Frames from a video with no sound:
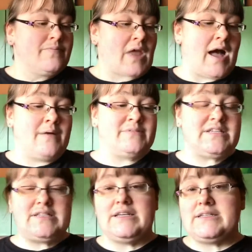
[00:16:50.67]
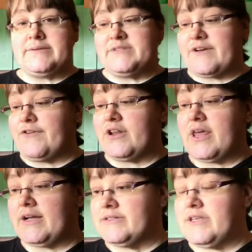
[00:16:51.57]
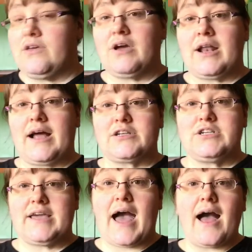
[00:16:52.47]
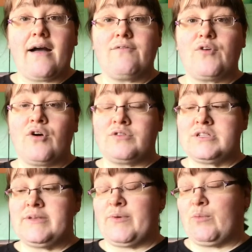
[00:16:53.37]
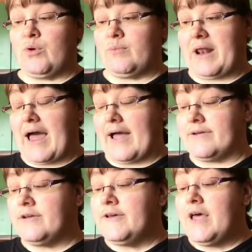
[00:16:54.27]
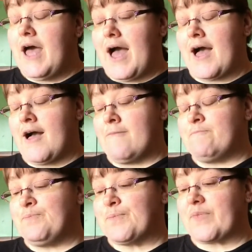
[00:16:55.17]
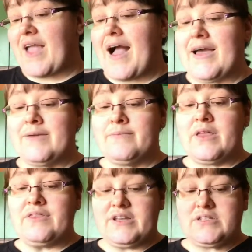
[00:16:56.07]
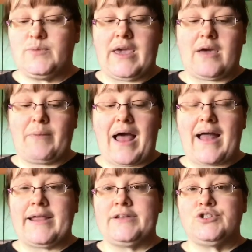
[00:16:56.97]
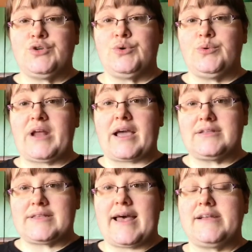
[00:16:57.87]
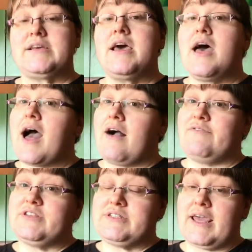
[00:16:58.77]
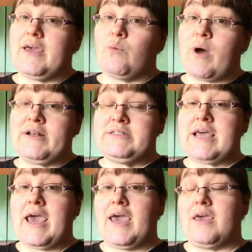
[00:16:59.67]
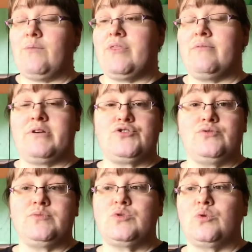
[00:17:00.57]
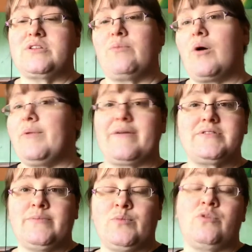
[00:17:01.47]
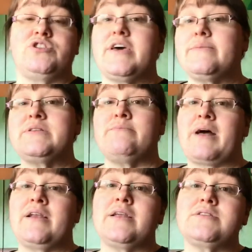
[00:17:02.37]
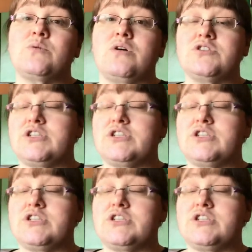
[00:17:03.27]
to see some different things that you can actually have on a Slimming World plan. I'm this week planning to, like I said, have the steak one day with the mushroom sauce. I'll probably have Slimming World chips and butternut squash